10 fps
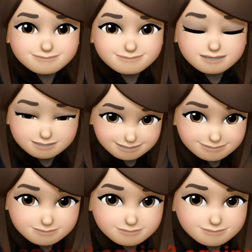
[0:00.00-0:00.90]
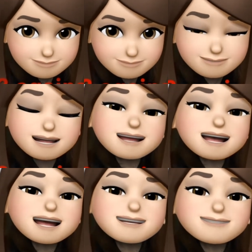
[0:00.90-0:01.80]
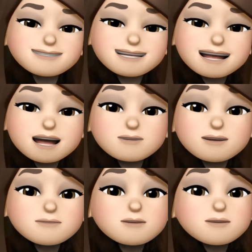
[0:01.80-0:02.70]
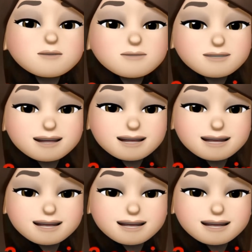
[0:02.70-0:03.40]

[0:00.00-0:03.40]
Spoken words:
Okay? Scenario number 3